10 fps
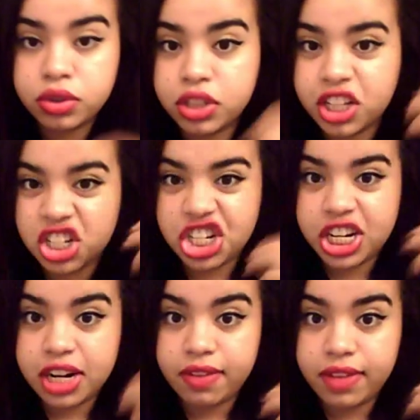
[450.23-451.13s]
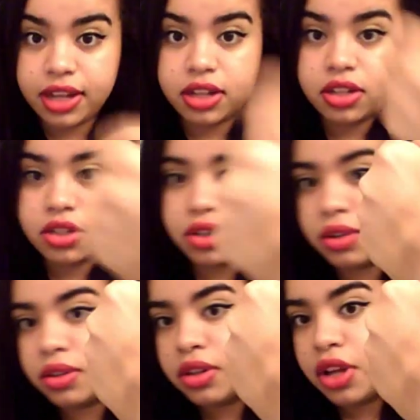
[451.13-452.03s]
sheen of it, so
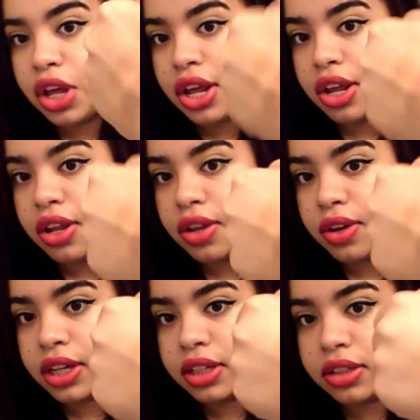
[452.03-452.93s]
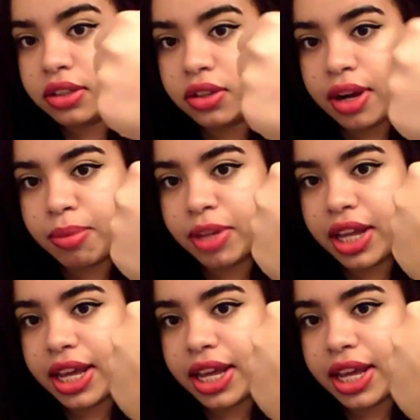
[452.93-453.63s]
you can grab light.